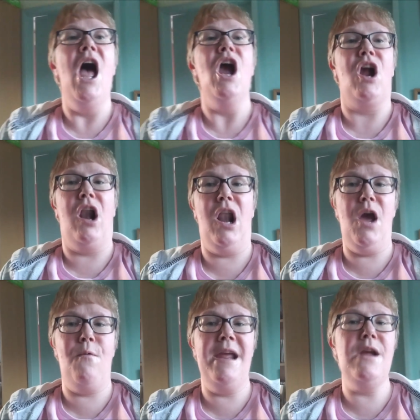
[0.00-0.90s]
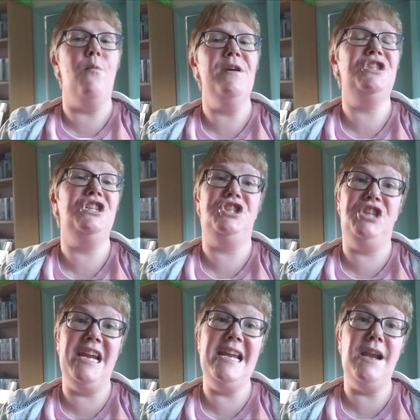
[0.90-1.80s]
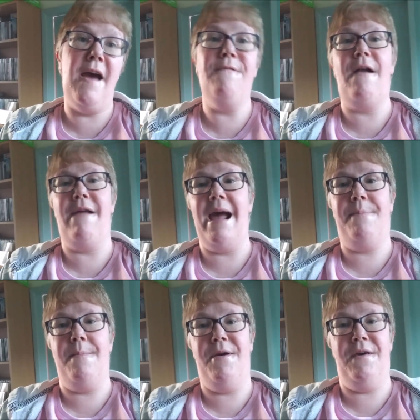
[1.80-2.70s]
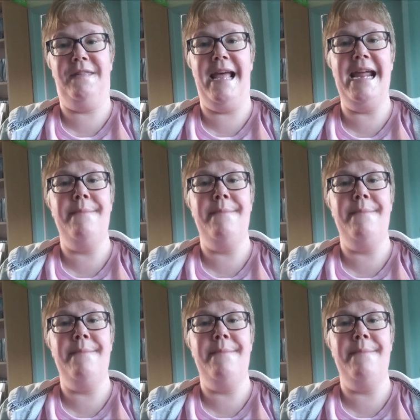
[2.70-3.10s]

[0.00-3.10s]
Chloe wishes Jean a very happy birthday.